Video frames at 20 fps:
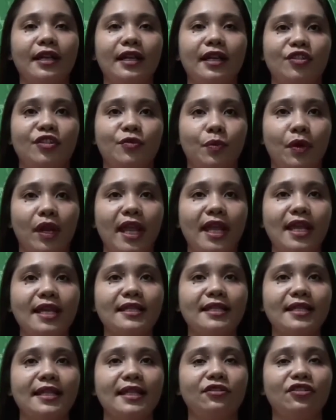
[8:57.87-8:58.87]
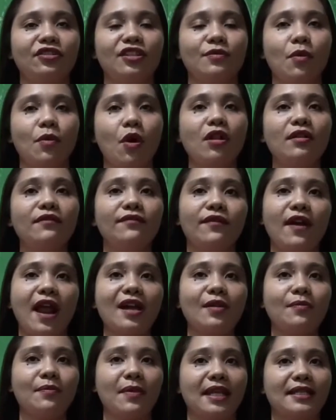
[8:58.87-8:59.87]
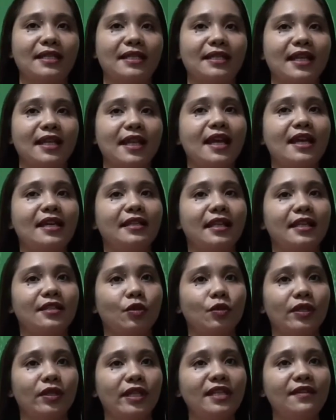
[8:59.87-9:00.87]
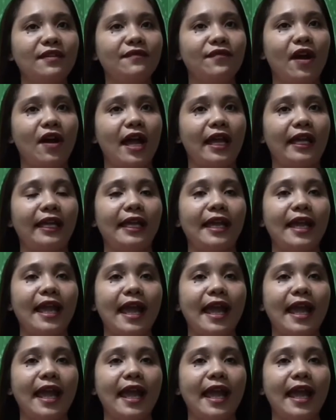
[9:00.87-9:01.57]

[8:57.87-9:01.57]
it breaks into small fragments that solidify